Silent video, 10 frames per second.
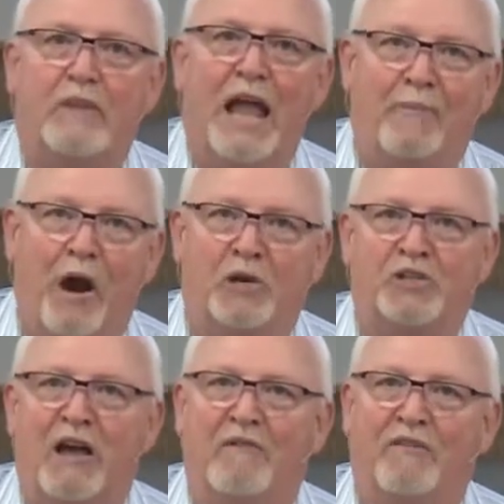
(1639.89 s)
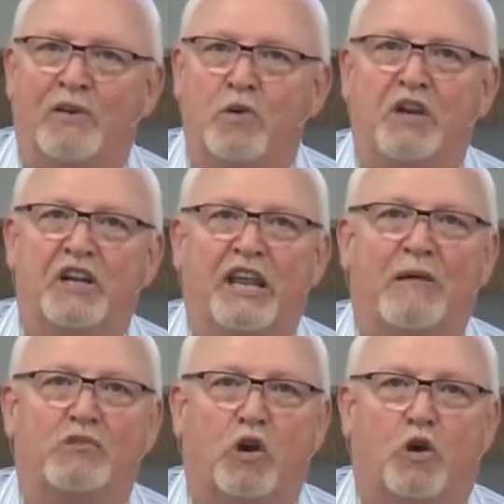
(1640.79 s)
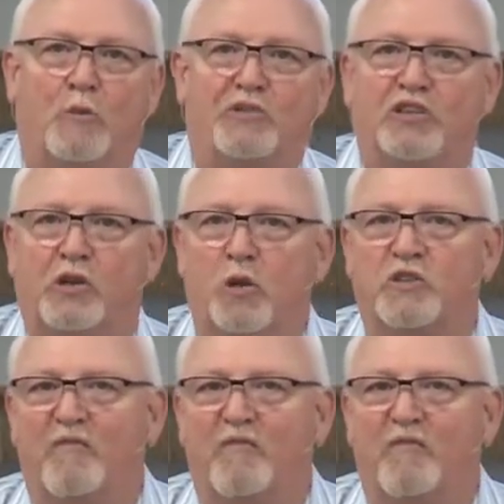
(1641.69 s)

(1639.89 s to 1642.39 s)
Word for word: Hypocrisy of a few condemns or corrupts the souls